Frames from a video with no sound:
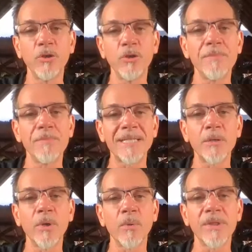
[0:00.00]
you do the
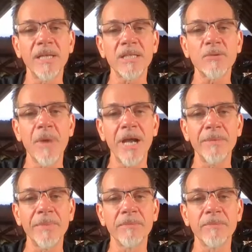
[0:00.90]
medicine wheel with us?
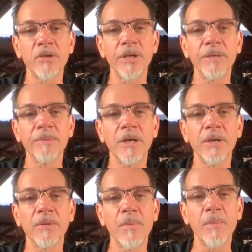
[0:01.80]
Remind me. I'm sorry, I'm
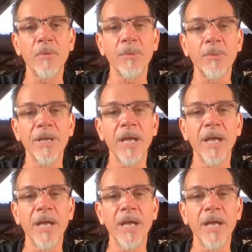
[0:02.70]
not. No,